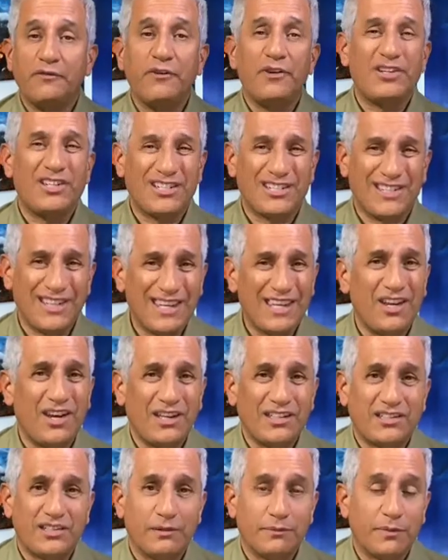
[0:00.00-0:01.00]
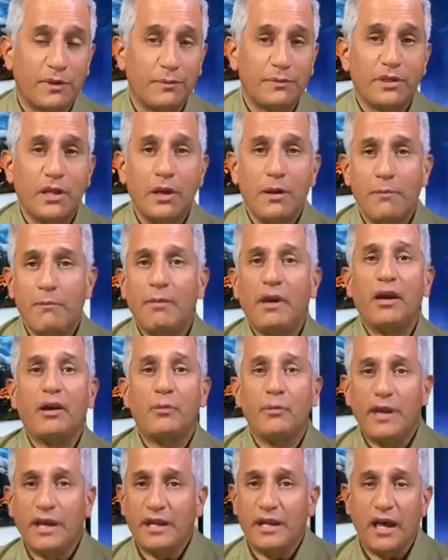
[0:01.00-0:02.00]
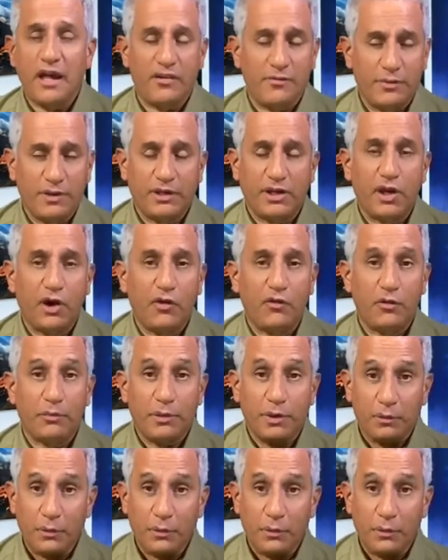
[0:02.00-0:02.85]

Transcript: If you just think you had symptoms, may or may not have been COVID.